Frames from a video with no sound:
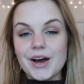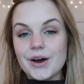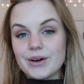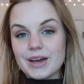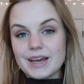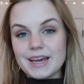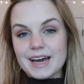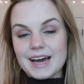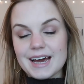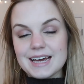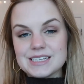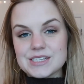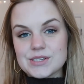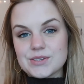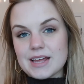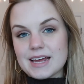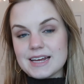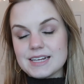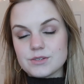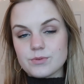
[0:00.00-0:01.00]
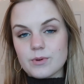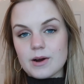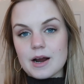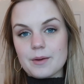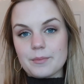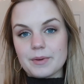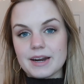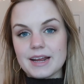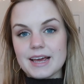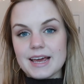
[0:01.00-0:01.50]
Okay guys, so that is where
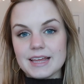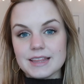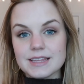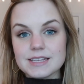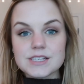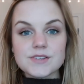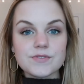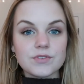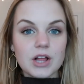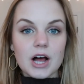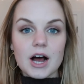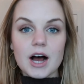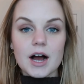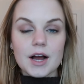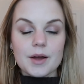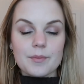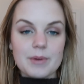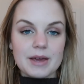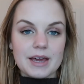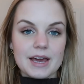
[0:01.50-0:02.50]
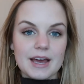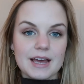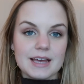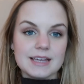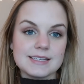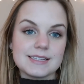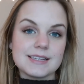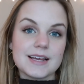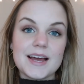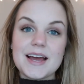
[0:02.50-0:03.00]
I'm going to end this vlog
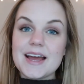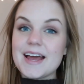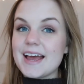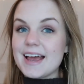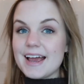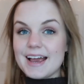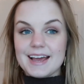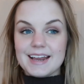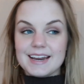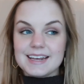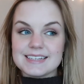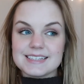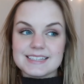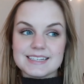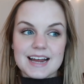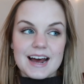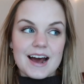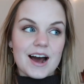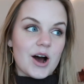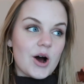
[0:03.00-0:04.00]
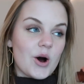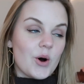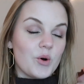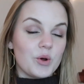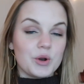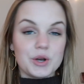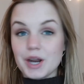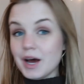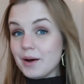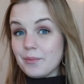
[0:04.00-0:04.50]
because it is now
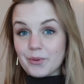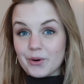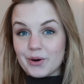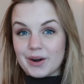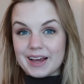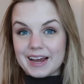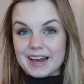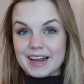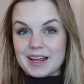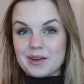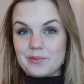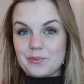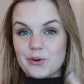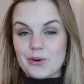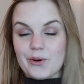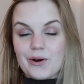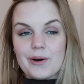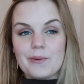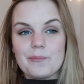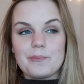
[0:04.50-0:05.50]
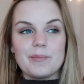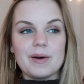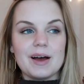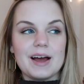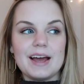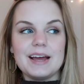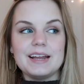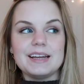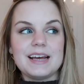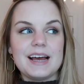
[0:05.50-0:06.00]
not morning anymore,
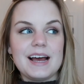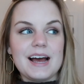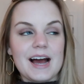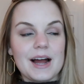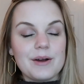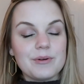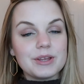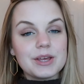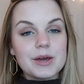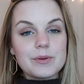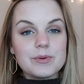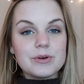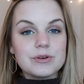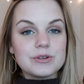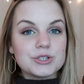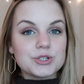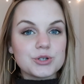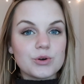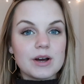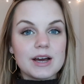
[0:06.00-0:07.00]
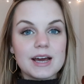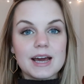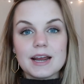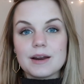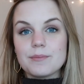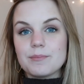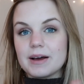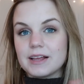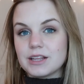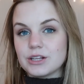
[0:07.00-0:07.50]
but I really hope you enjoyed
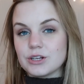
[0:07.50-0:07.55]
my